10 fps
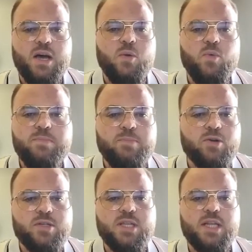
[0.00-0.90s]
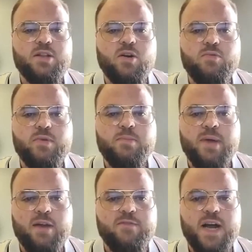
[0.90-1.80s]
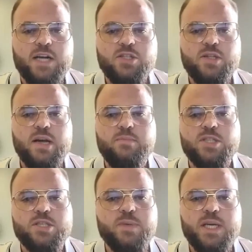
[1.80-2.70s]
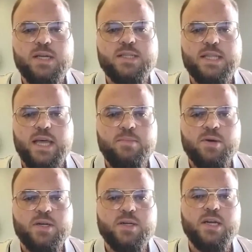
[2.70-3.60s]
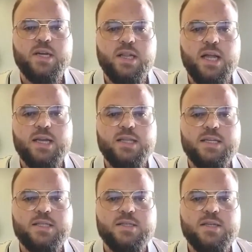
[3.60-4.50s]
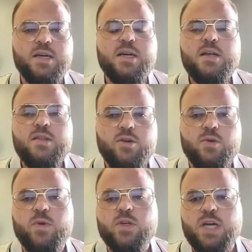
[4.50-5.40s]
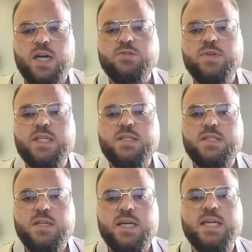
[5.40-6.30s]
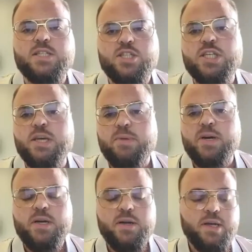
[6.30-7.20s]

We personally don't remanufacture them just because labor in a lot of these third world countries is cheaper.